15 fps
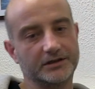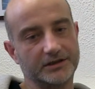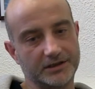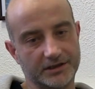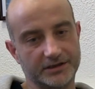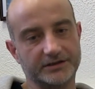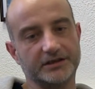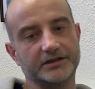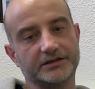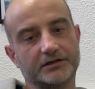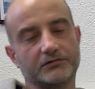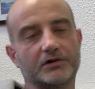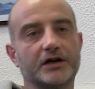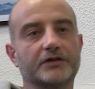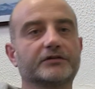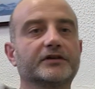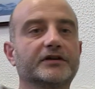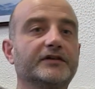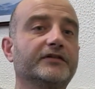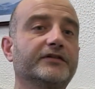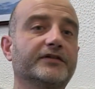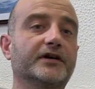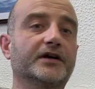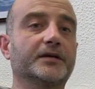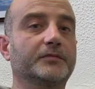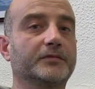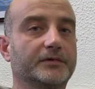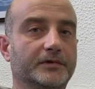and underground, is time.